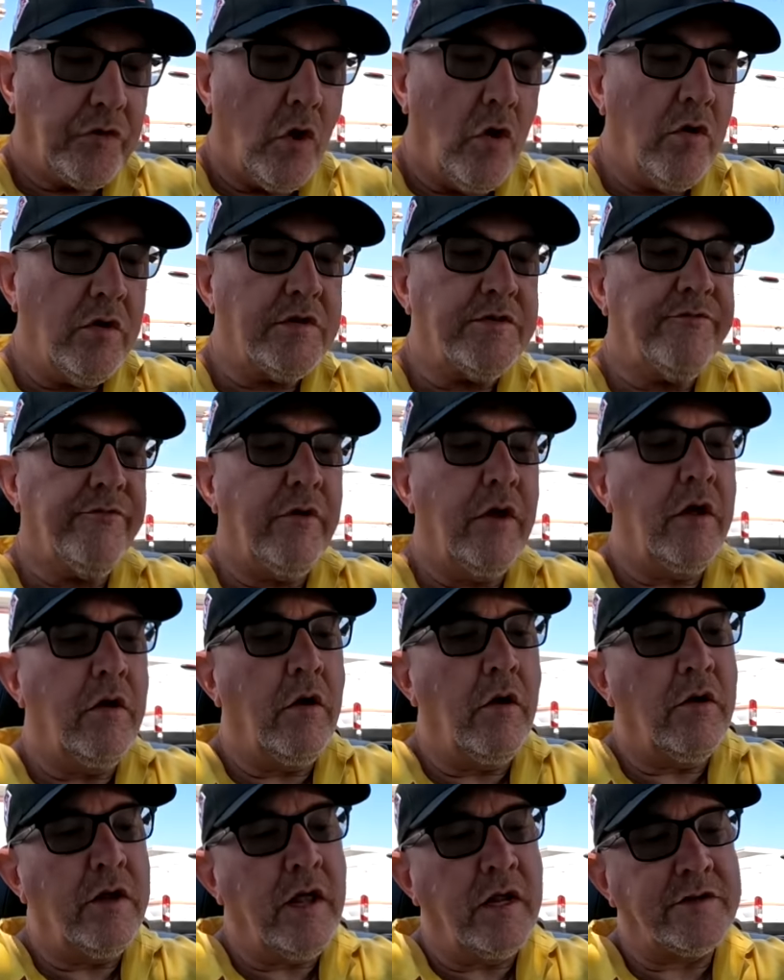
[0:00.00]
Oh, it's,
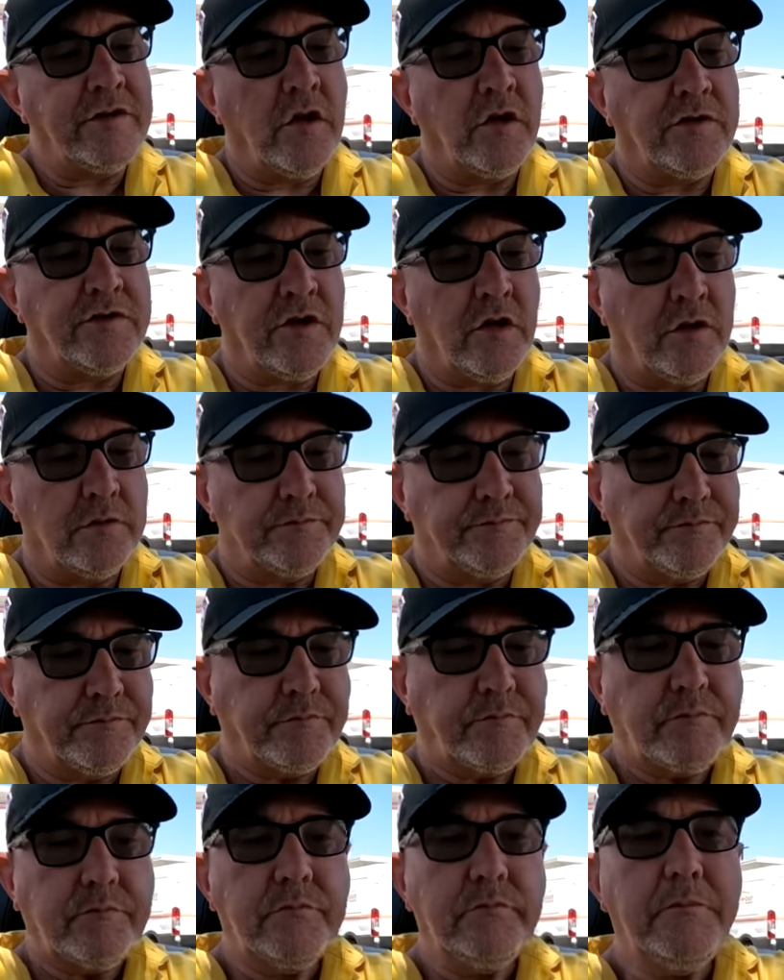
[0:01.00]
oh yeah, it's all salt.
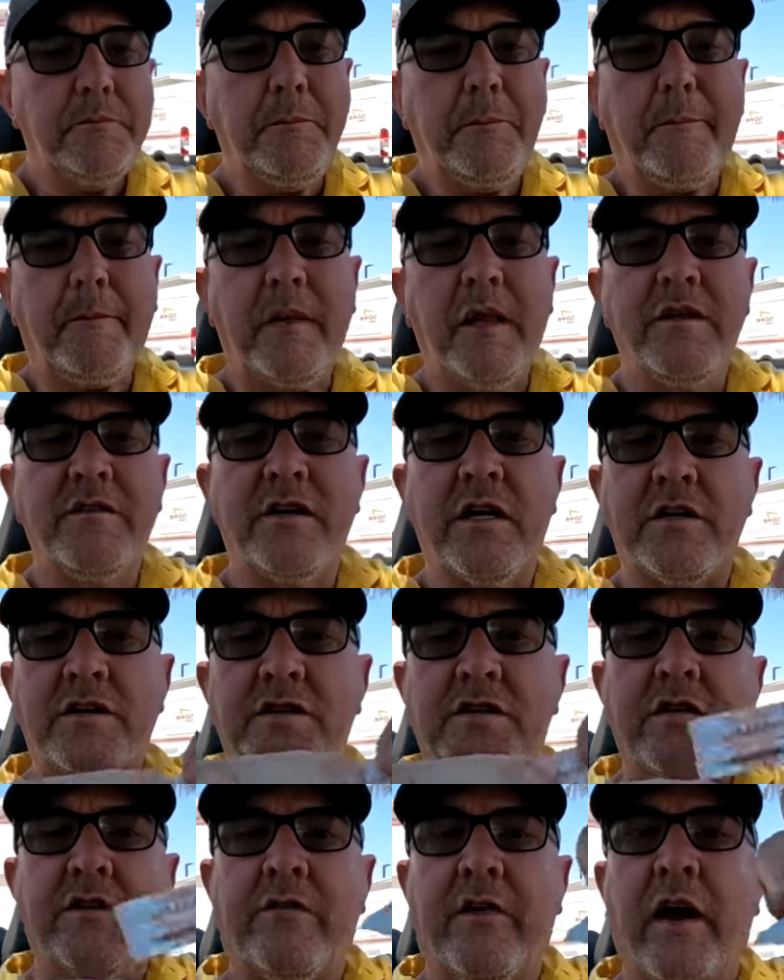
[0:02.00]
It's like
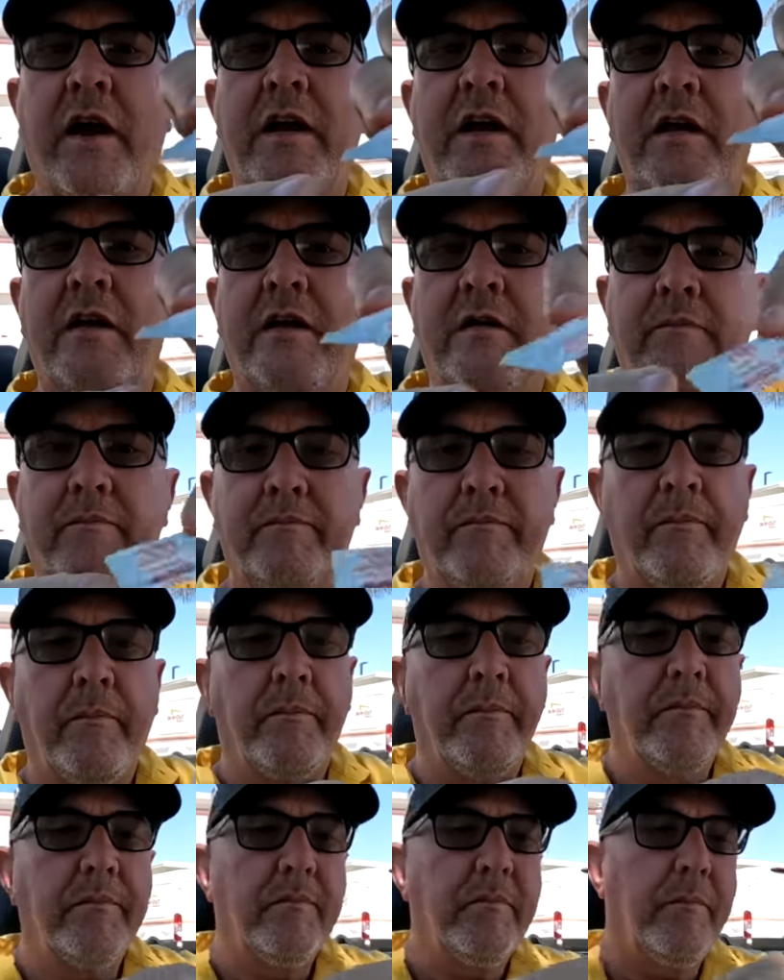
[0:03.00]
divided.
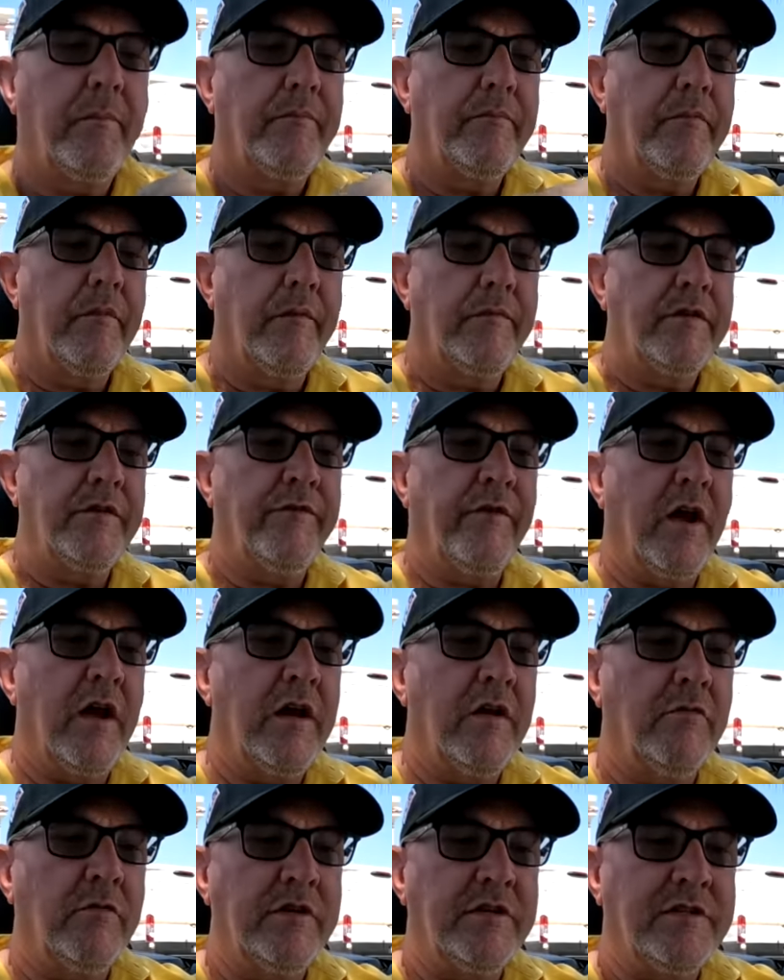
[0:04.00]

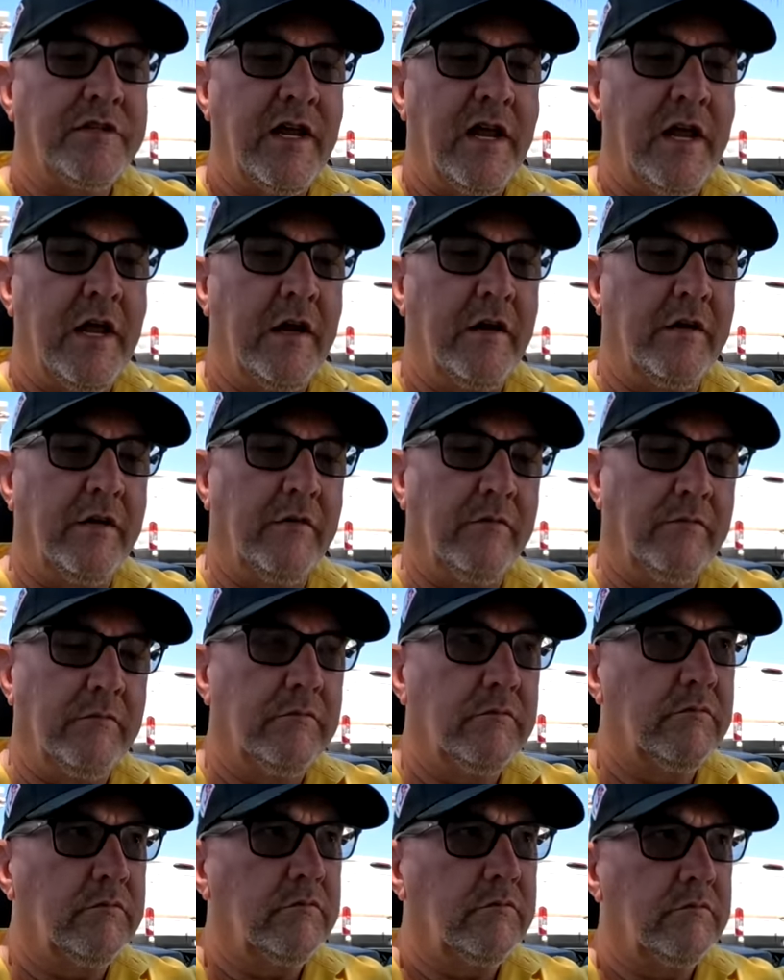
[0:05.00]
Divided we stand.
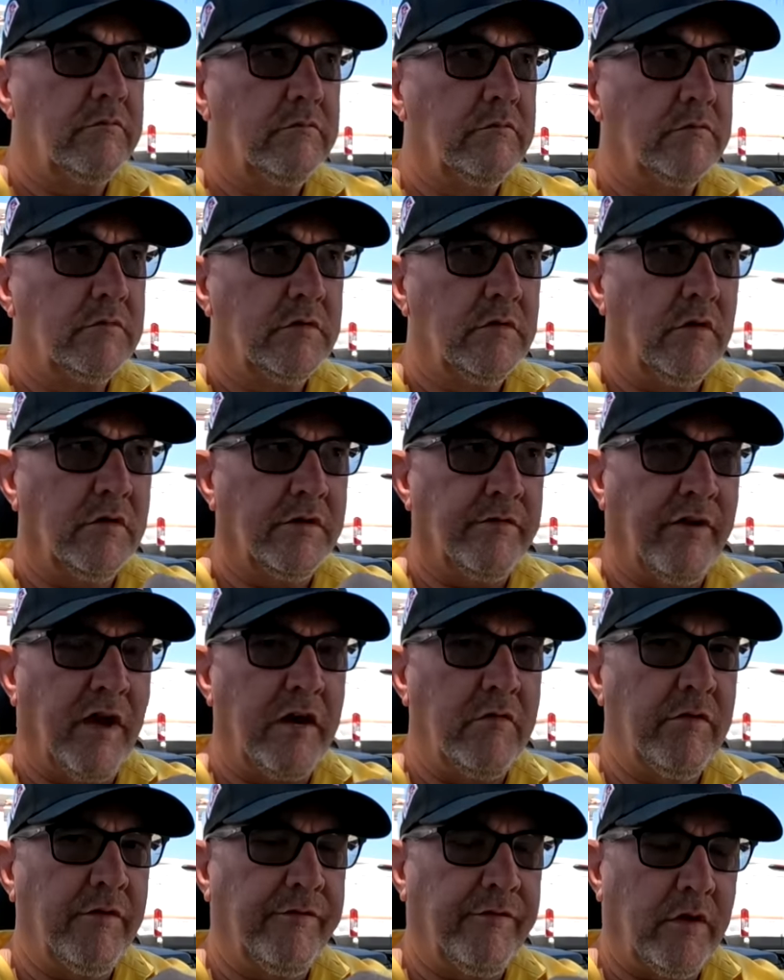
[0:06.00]
No,
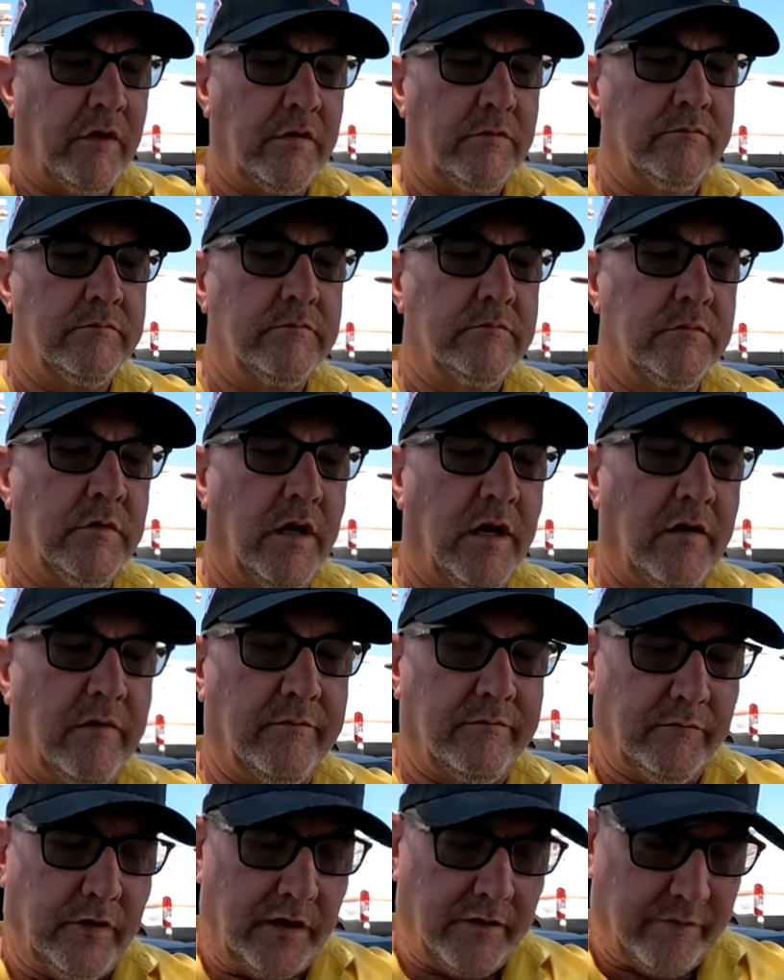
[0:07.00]
divided we fall? Ah,
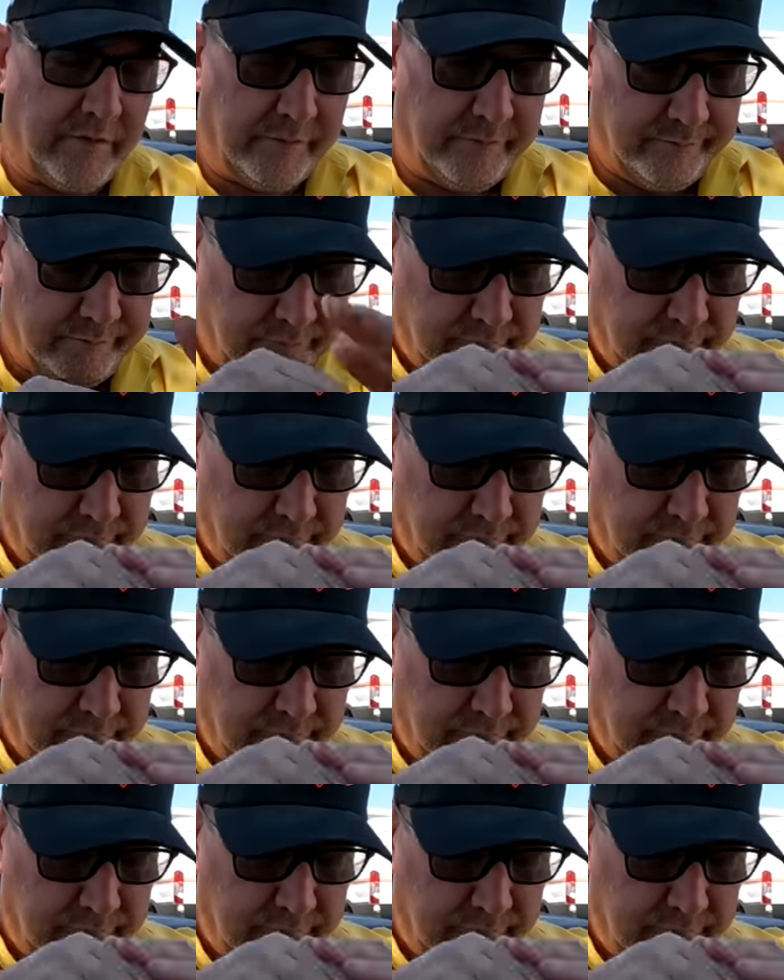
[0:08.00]
whatever.